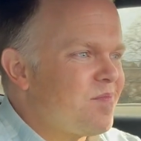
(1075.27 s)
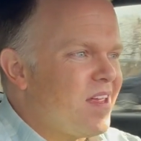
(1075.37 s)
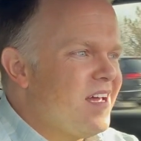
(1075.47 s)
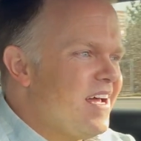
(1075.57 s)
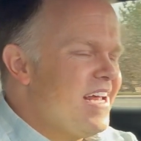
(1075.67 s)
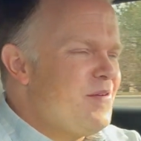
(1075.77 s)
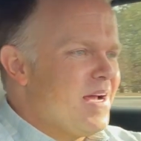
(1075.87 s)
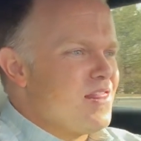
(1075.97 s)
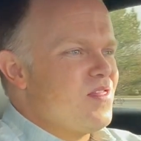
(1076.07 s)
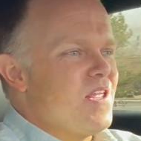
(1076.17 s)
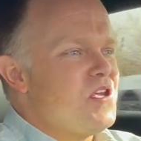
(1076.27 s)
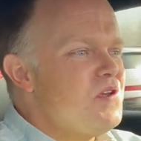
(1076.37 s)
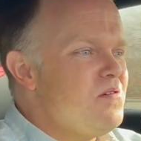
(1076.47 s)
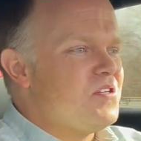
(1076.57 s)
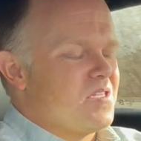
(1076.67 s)
Anyway,
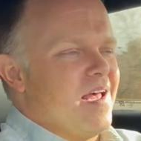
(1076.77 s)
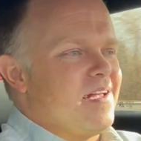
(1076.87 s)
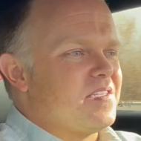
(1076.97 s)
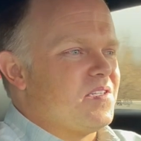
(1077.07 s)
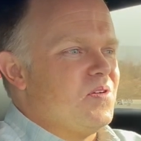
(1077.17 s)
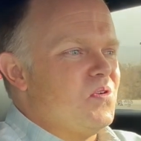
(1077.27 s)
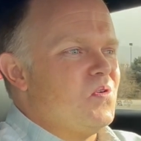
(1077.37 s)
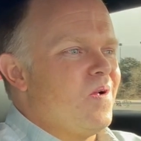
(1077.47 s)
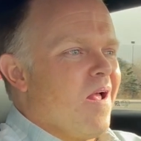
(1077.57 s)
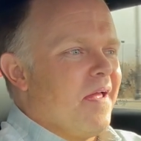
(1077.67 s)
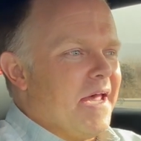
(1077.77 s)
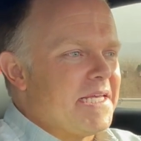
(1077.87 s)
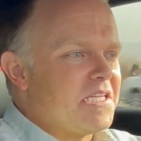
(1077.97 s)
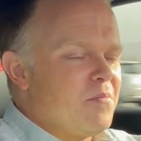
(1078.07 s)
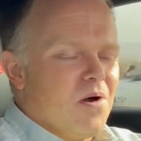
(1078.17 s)
huge thanks to
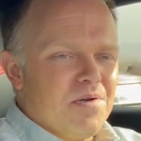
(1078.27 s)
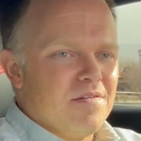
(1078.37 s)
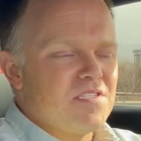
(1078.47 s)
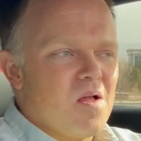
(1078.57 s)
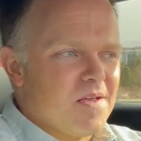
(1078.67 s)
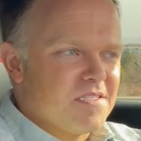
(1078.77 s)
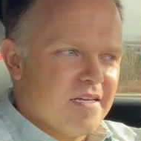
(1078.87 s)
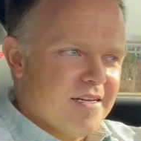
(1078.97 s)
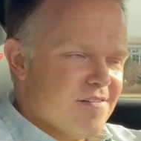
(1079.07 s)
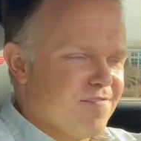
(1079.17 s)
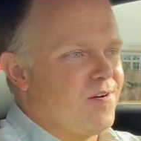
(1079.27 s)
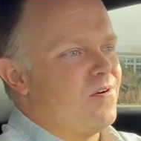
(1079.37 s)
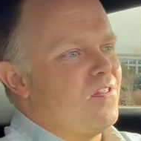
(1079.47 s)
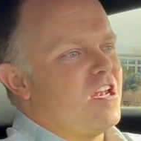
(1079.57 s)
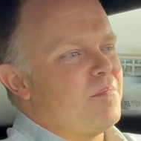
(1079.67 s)
Aston Martin of Salt Lake City
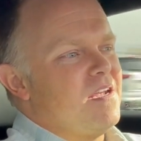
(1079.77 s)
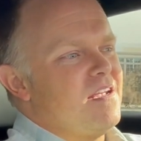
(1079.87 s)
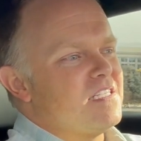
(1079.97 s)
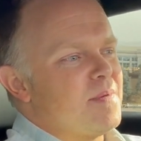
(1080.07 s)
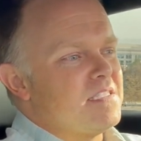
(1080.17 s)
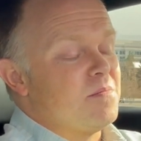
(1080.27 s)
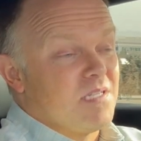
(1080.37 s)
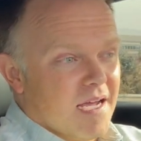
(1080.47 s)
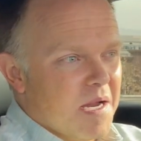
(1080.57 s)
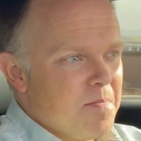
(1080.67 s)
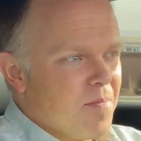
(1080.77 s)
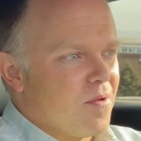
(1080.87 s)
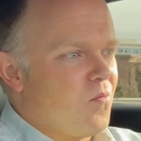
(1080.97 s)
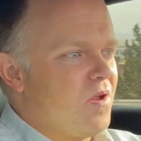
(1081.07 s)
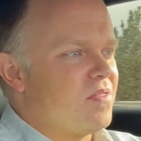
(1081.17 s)
for letting me spend some
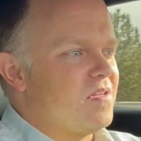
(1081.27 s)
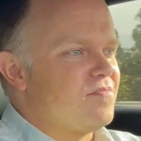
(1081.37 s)
time with this